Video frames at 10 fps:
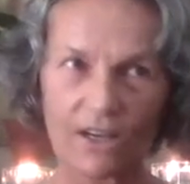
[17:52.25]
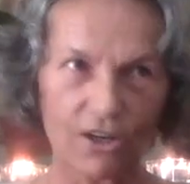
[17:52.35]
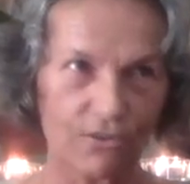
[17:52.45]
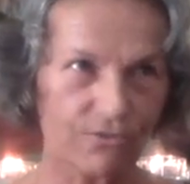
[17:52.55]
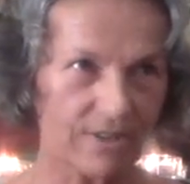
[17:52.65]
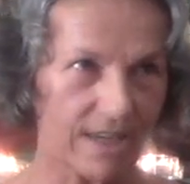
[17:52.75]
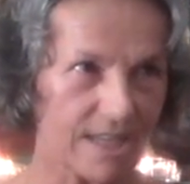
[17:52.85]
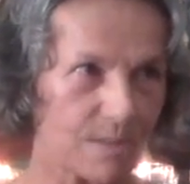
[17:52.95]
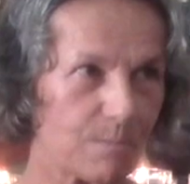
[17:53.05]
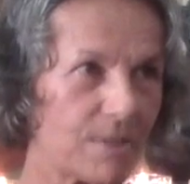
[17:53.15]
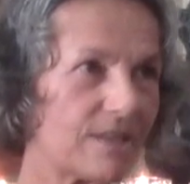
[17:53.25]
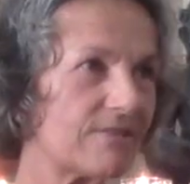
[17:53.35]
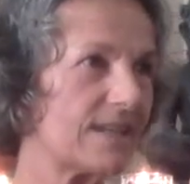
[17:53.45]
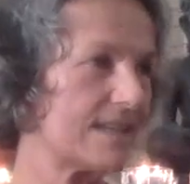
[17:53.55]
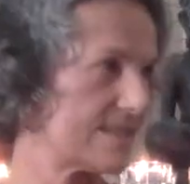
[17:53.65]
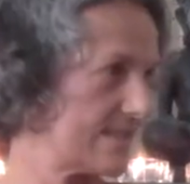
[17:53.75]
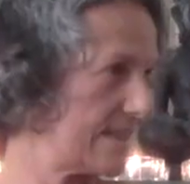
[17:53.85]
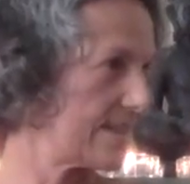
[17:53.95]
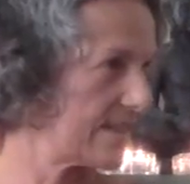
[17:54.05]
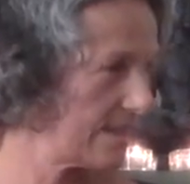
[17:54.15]
of
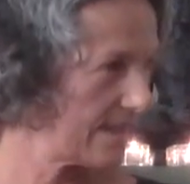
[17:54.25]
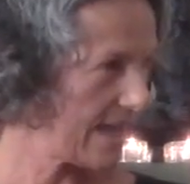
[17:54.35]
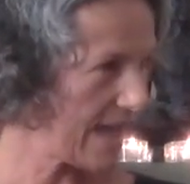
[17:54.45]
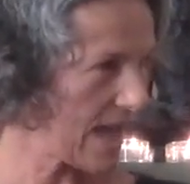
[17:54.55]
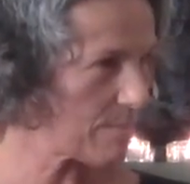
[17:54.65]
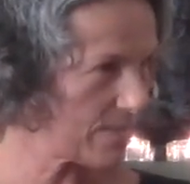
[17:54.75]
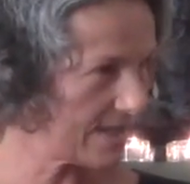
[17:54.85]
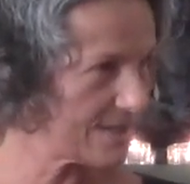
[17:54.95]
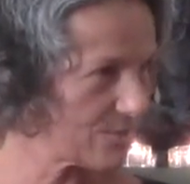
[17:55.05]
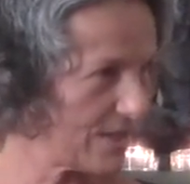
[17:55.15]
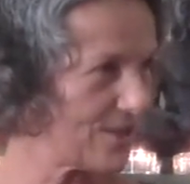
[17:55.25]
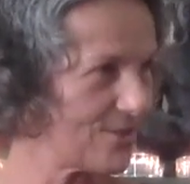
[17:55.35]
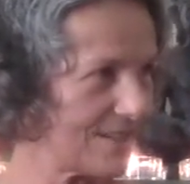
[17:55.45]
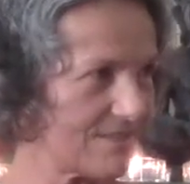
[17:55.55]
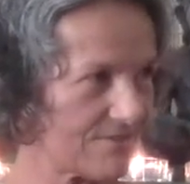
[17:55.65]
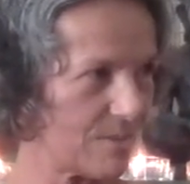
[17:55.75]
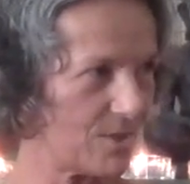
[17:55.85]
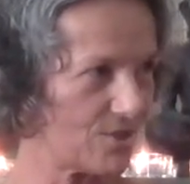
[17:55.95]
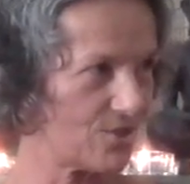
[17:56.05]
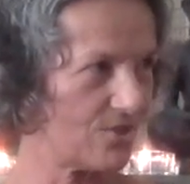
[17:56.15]
experiencing happens when you live from
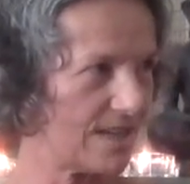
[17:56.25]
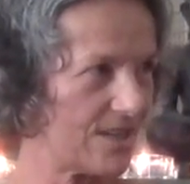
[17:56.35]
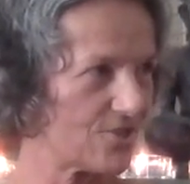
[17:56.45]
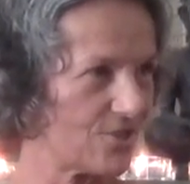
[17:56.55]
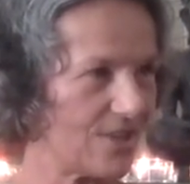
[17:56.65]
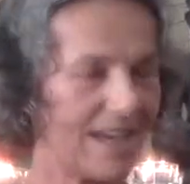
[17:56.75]
your true nature.